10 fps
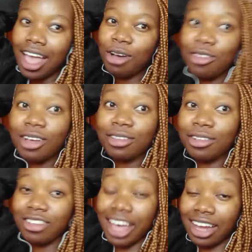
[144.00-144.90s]
because I was
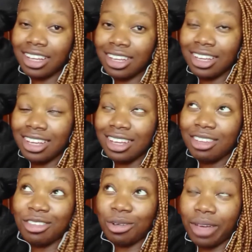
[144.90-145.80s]
so tired,
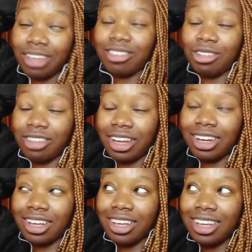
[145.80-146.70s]
so exhausted.